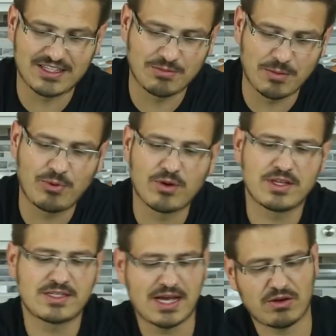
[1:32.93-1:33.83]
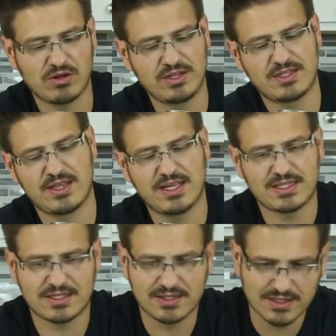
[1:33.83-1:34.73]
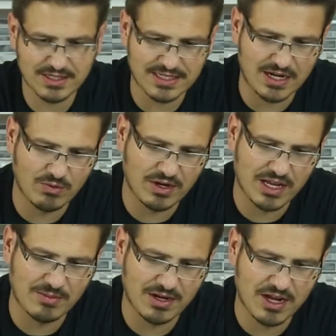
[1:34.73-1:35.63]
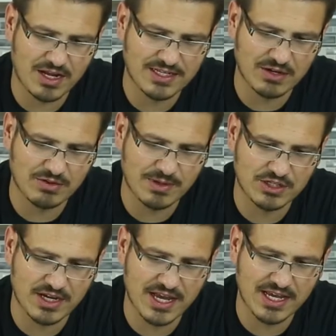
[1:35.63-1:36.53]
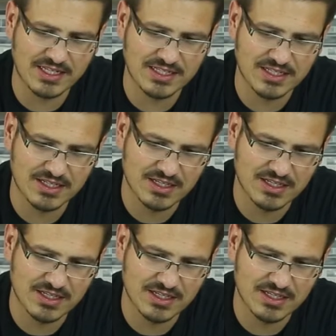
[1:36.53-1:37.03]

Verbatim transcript: right, so I'm gonna pour this out into this, because I don't want to come into contact with my dry ice.